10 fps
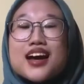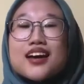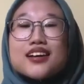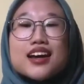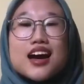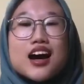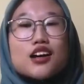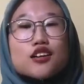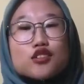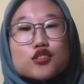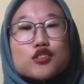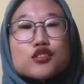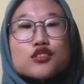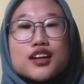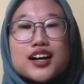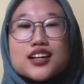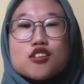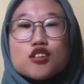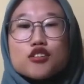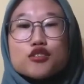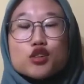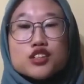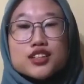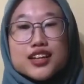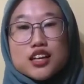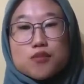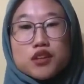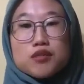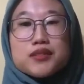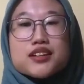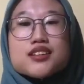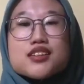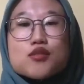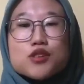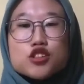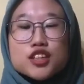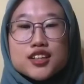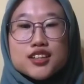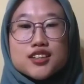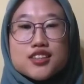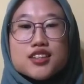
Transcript: There are two kinds of torsion experiments, which is